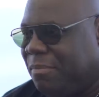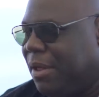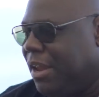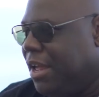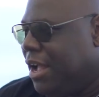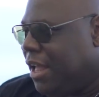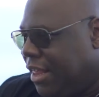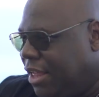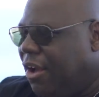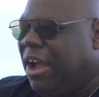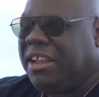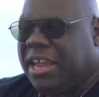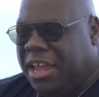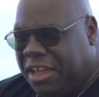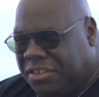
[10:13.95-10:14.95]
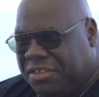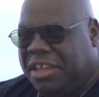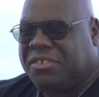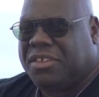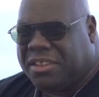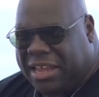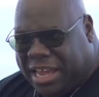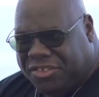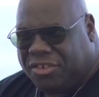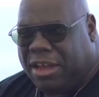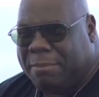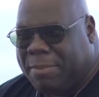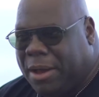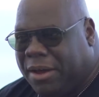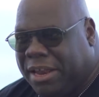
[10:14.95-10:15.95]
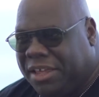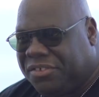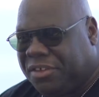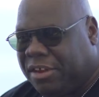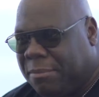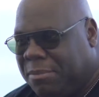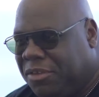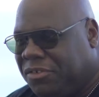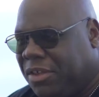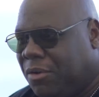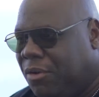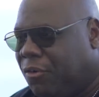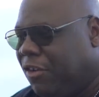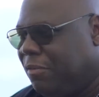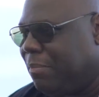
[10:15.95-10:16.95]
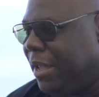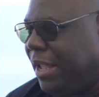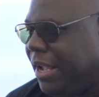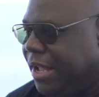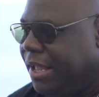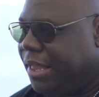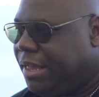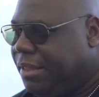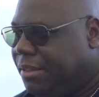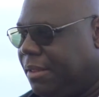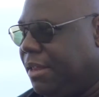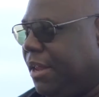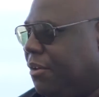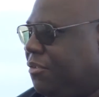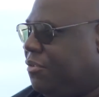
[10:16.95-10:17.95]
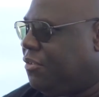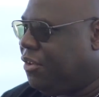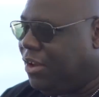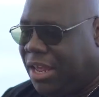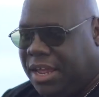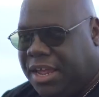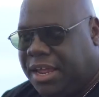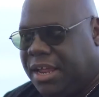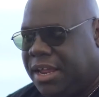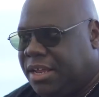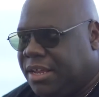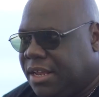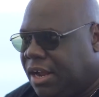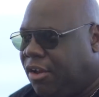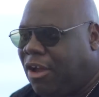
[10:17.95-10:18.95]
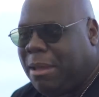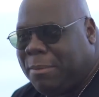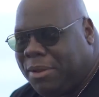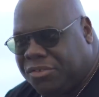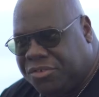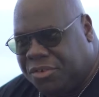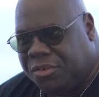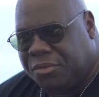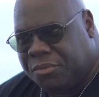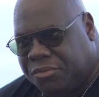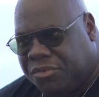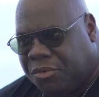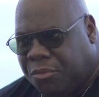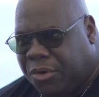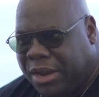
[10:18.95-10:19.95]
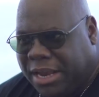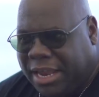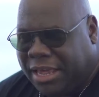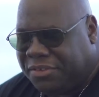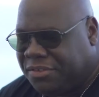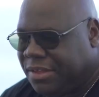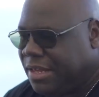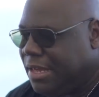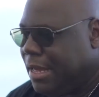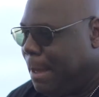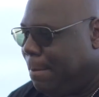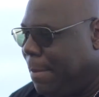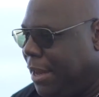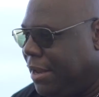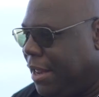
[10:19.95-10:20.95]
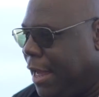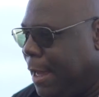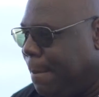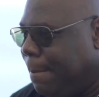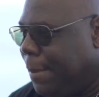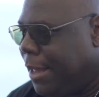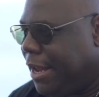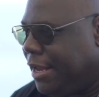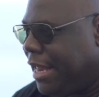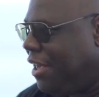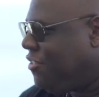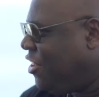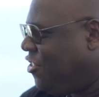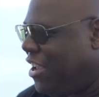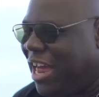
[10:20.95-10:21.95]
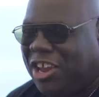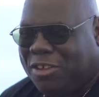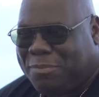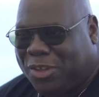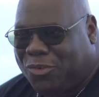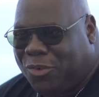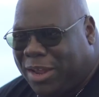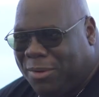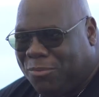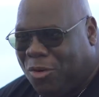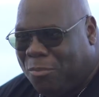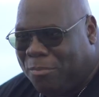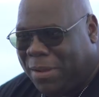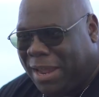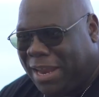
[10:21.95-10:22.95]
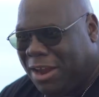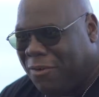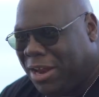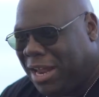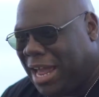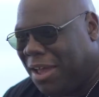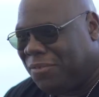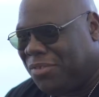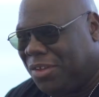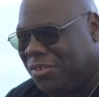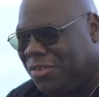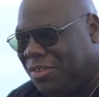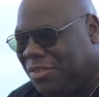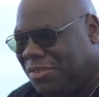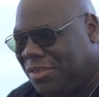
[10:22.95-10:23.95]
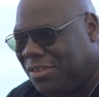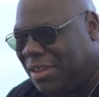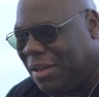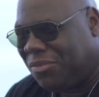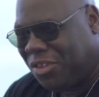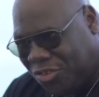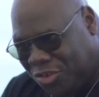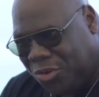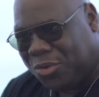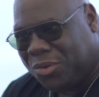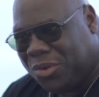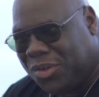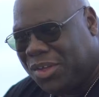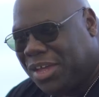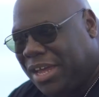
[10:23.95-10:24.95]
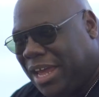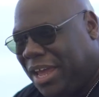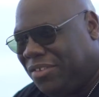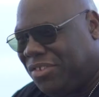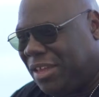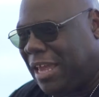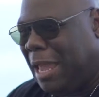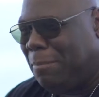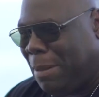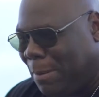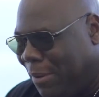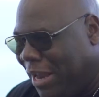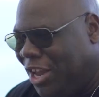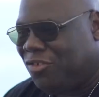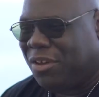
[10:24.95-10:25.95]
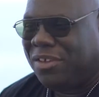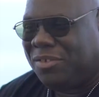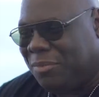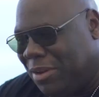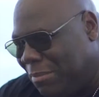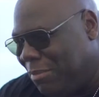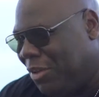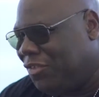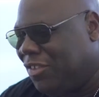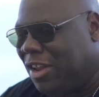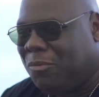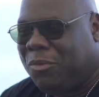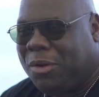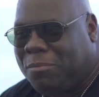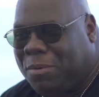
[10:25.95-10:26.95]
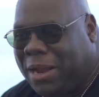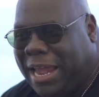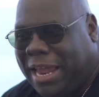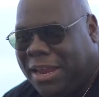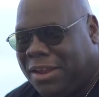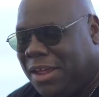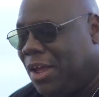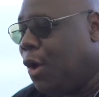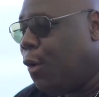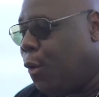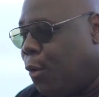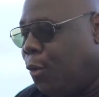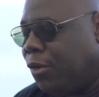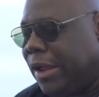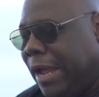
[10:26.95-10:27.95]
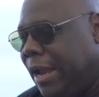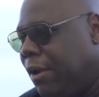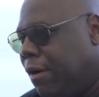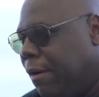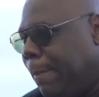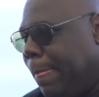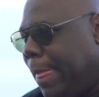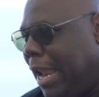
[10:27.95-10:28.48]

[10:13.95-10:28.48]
But the idea is it's a daytime party, so the music will always be to the climate, to what it is. But that's the challenge between what me and Eric have to do, is to keep people interested with the music that we're playing all day long.